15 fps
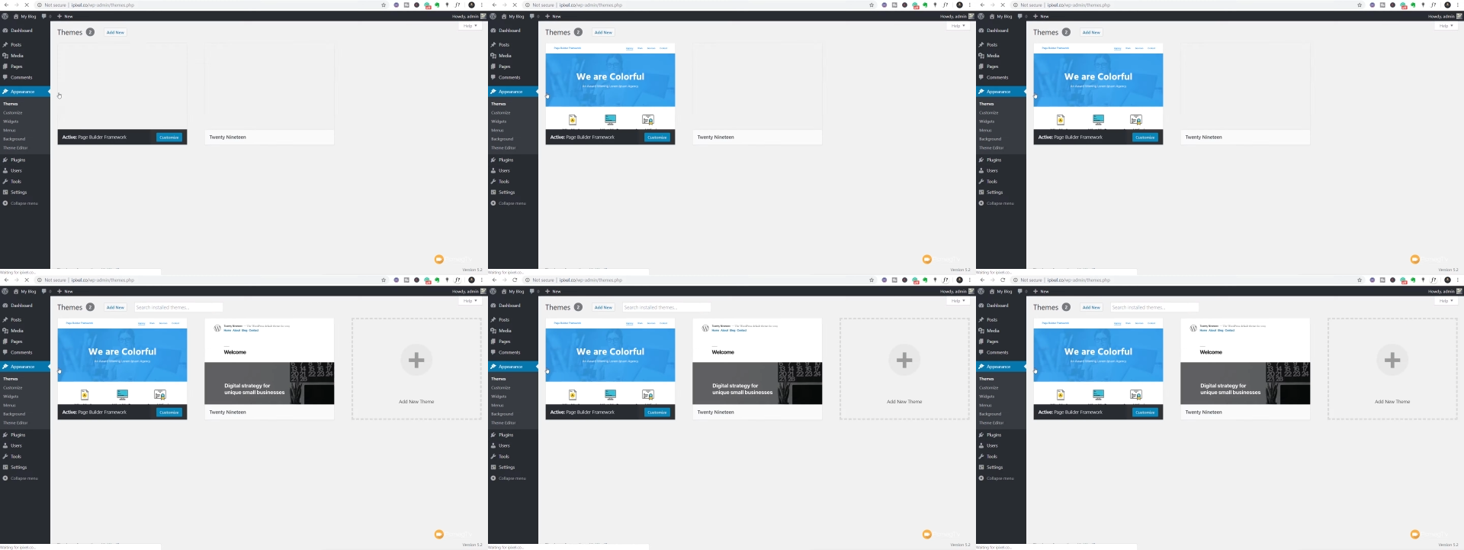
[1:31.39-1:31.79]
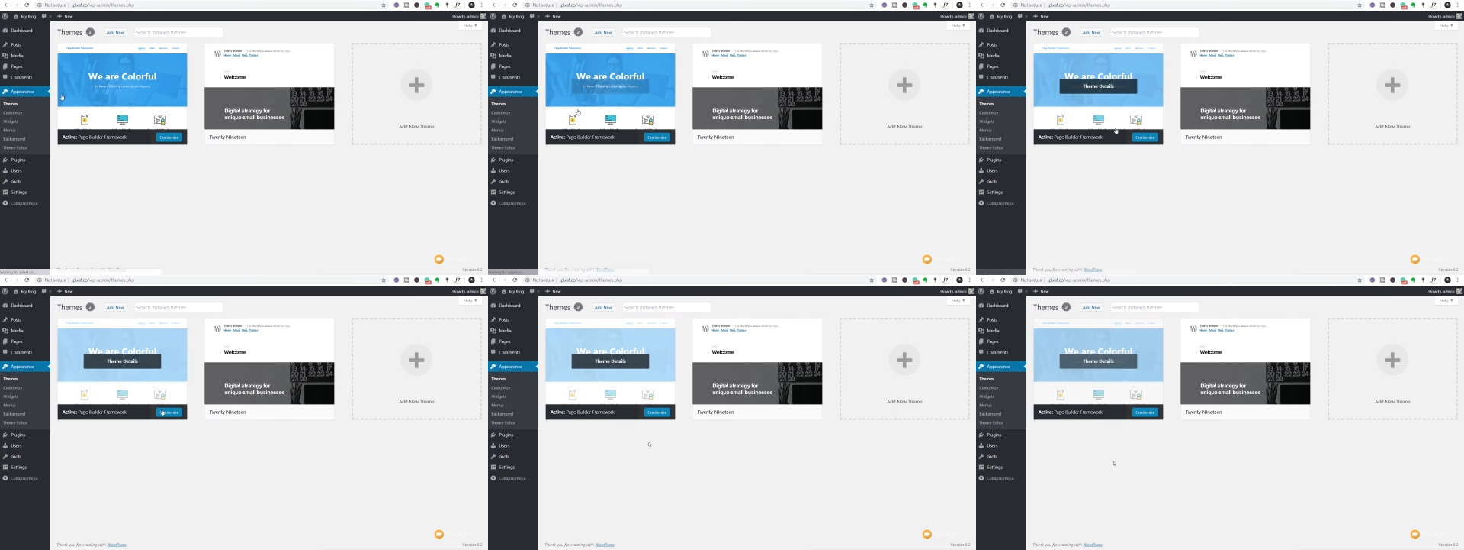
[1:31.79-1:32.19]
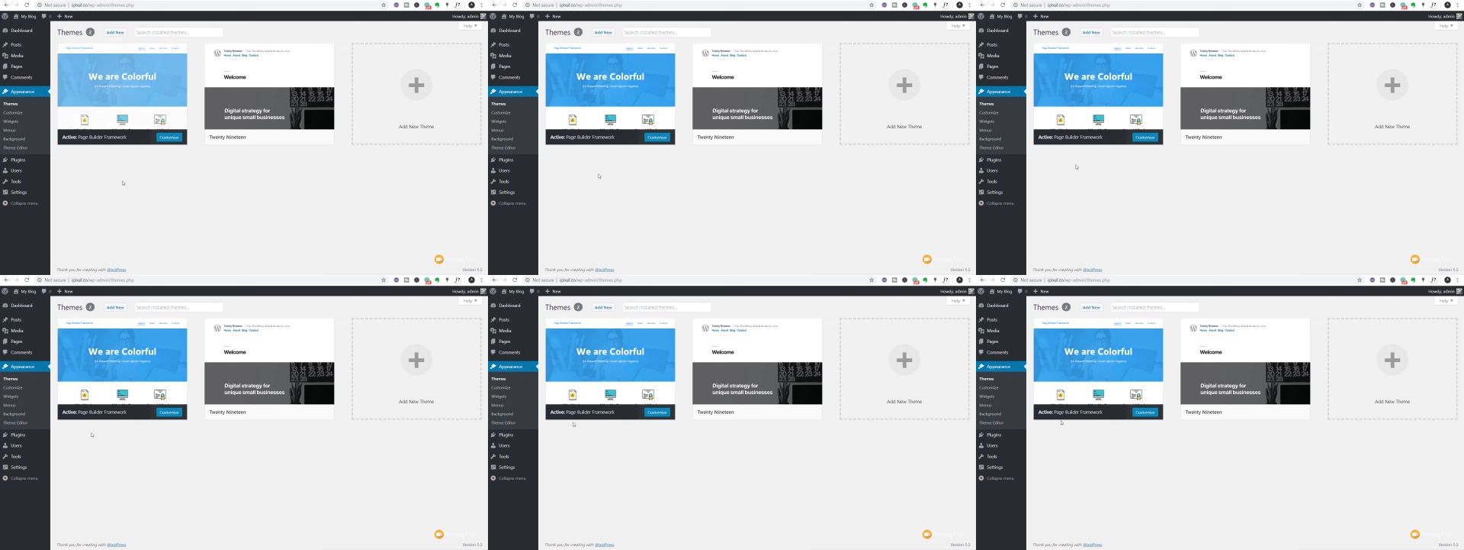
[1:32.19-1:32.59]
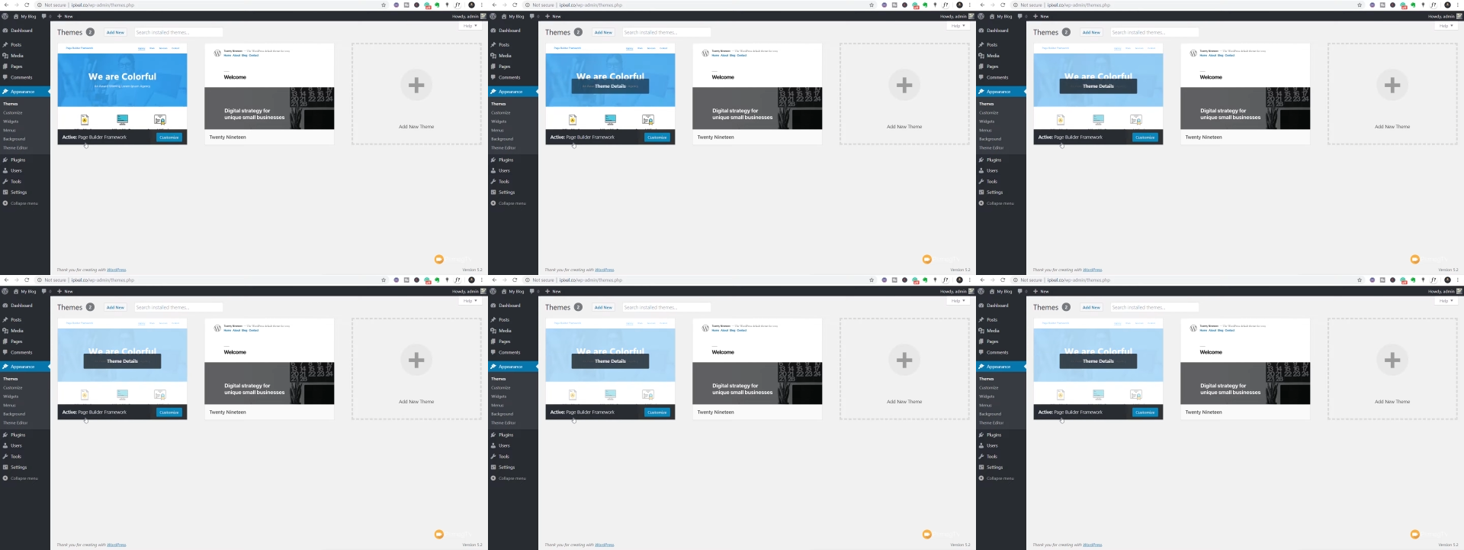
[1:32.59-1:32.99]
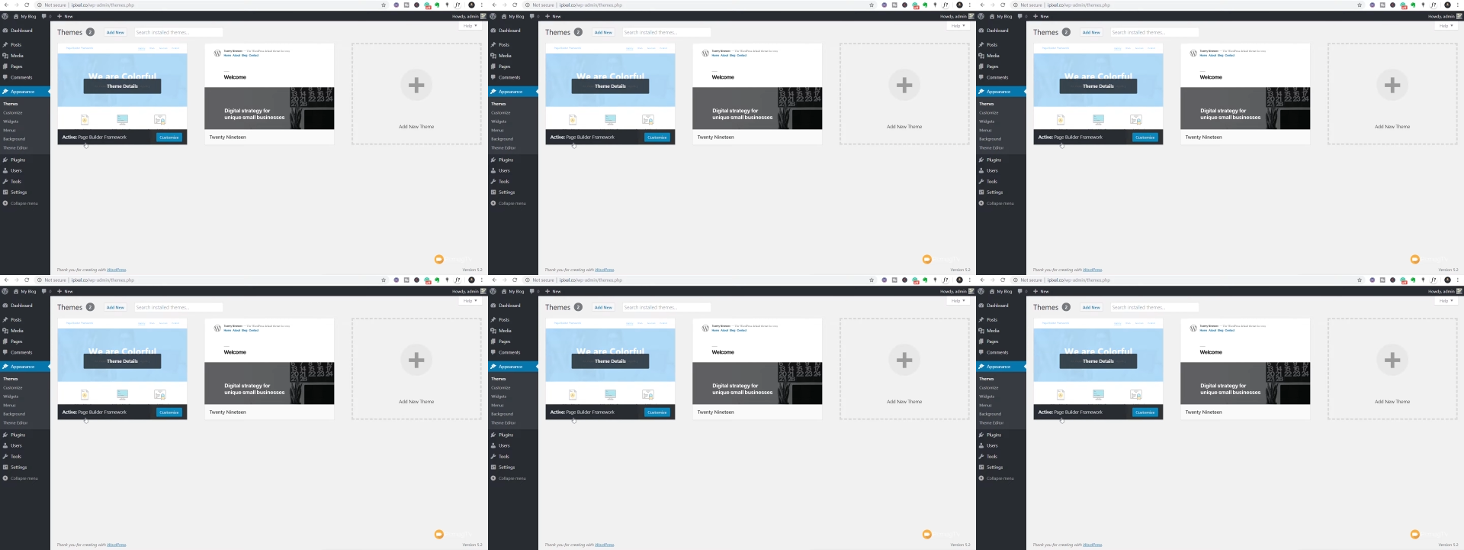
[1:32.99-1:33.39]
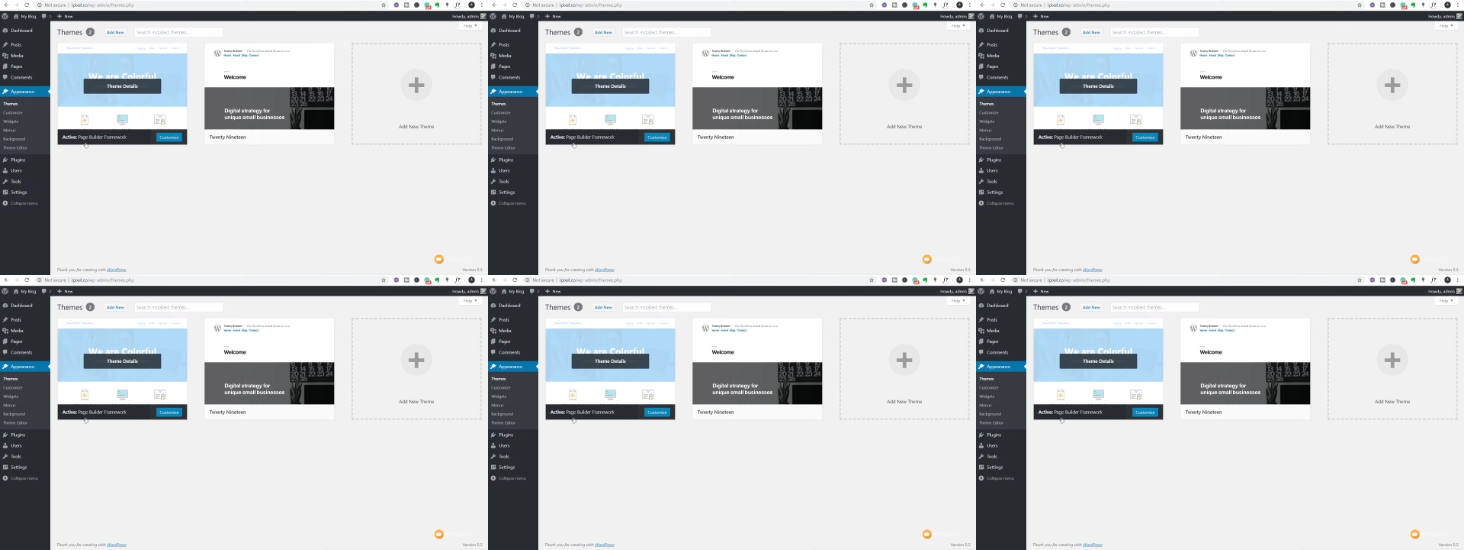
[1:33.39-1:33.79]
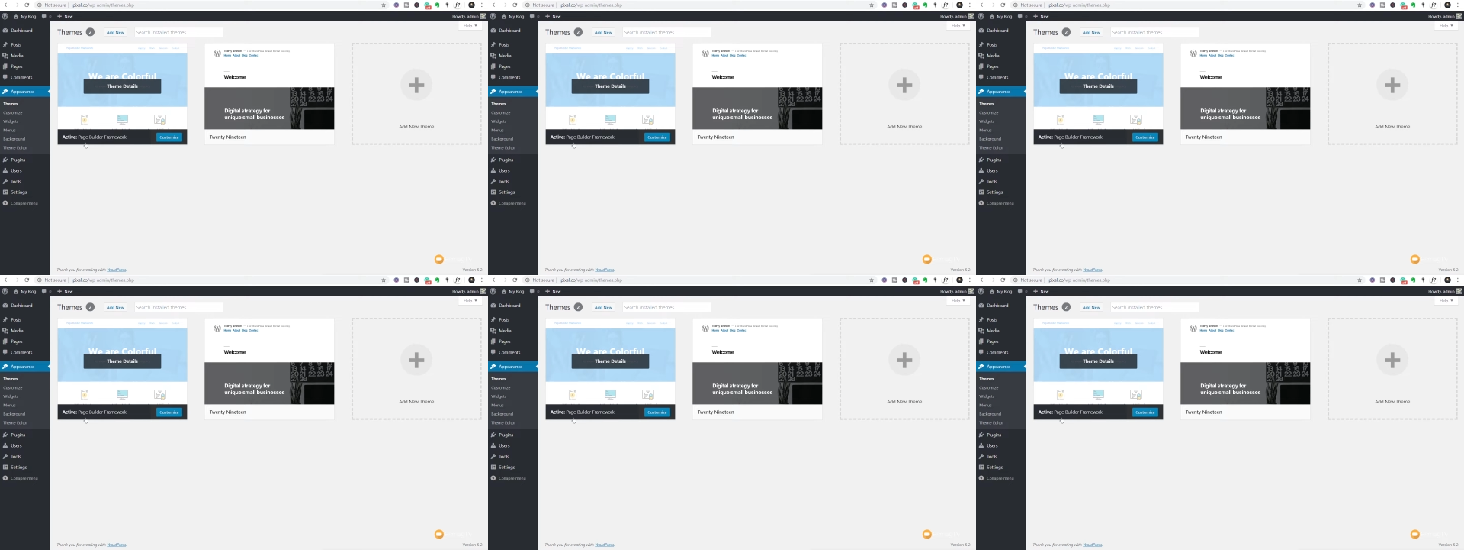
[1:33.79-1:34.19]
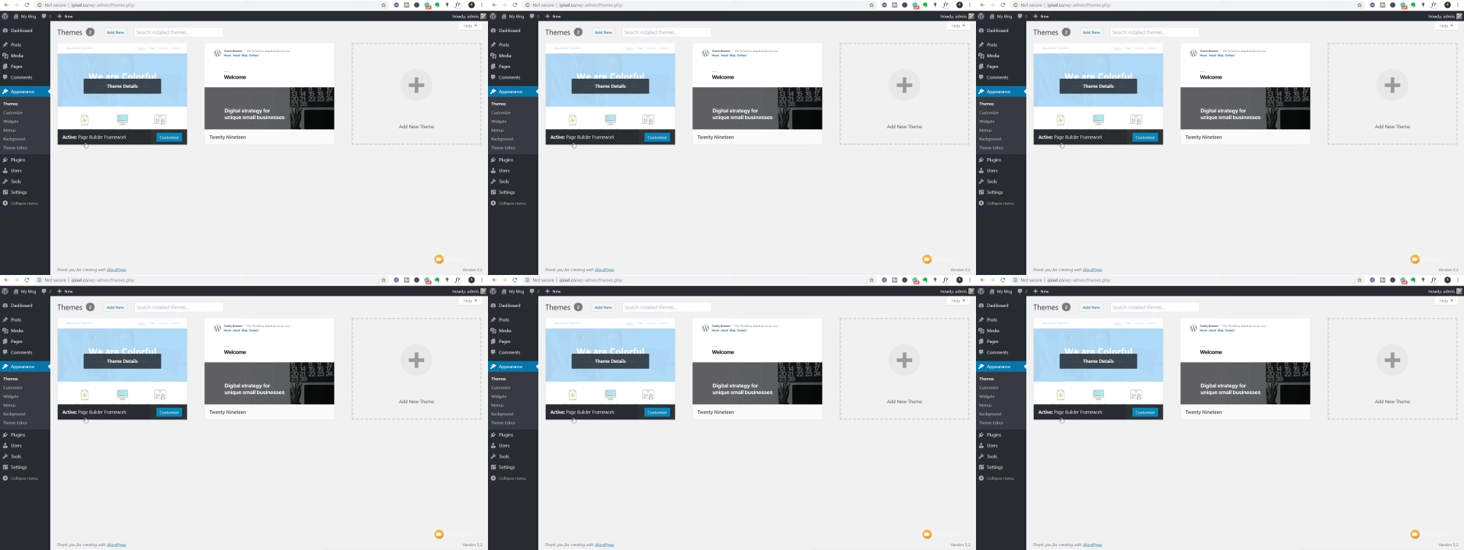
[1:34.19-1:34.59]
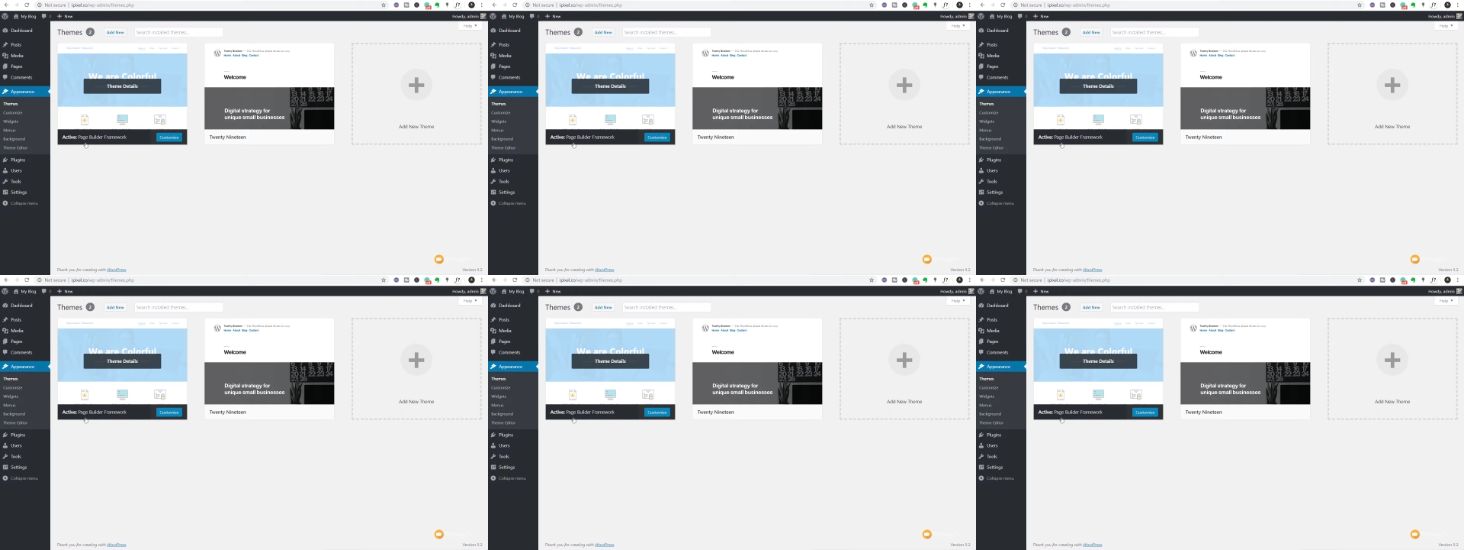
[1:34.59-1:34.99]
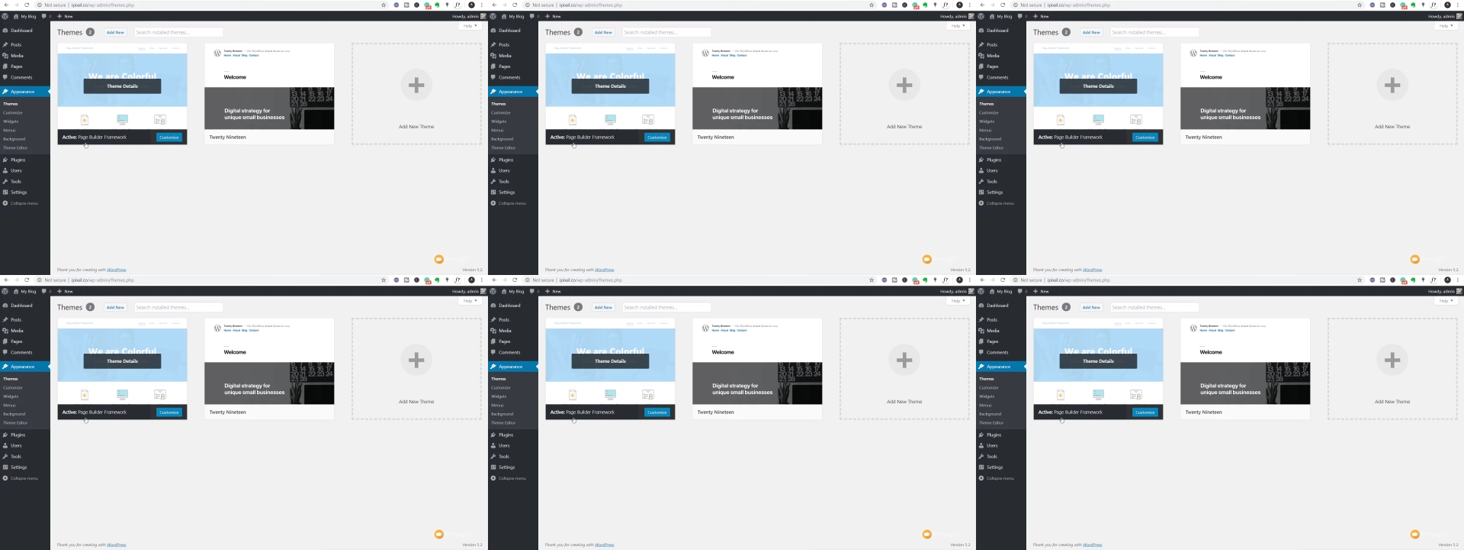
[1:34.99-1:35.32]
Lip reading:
(no speaker visible)